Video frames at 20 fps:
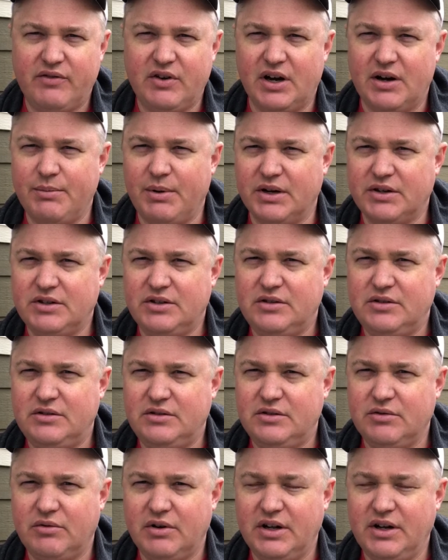got about
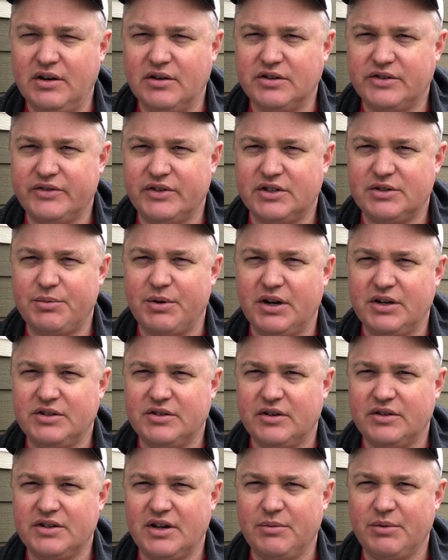20 years of experience,
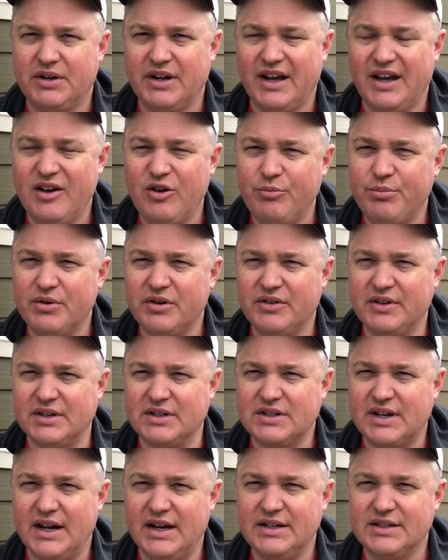so I was able to help her in this
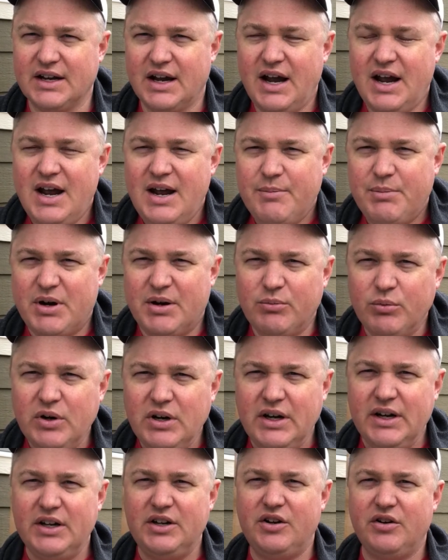case. But I'm
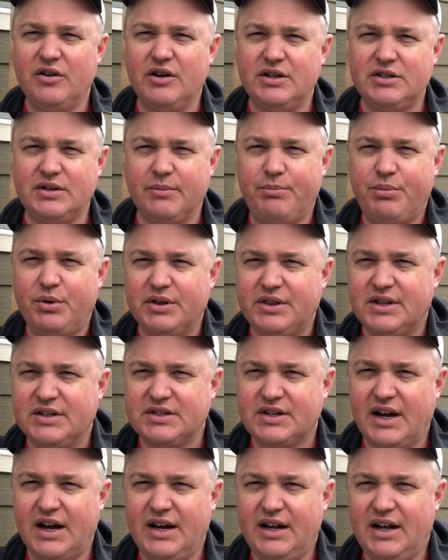really curious to put this
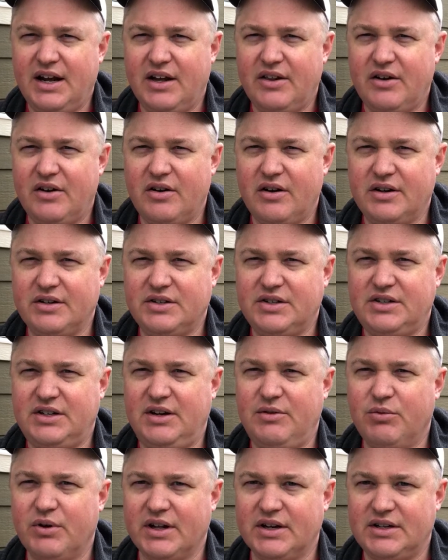guy together and see
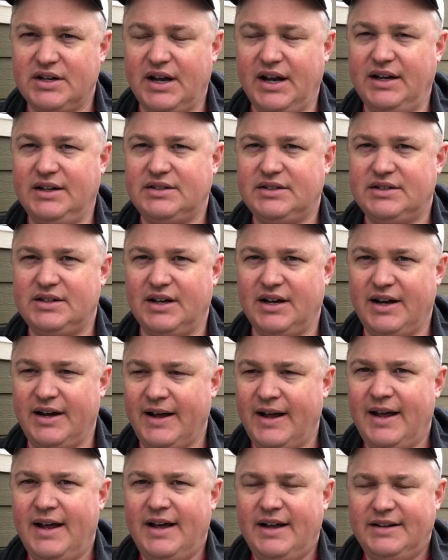what it takes
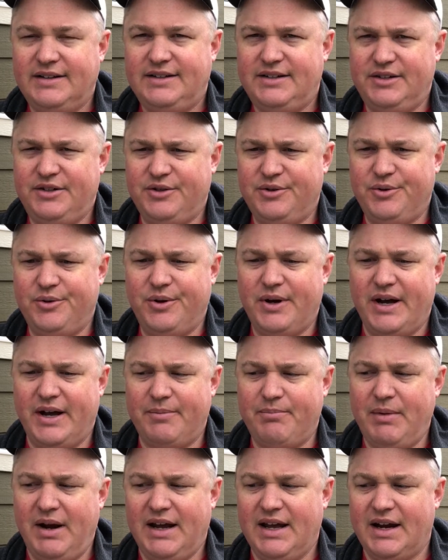to
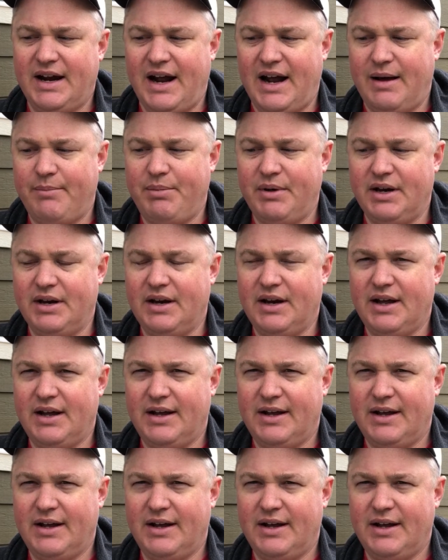make it happen.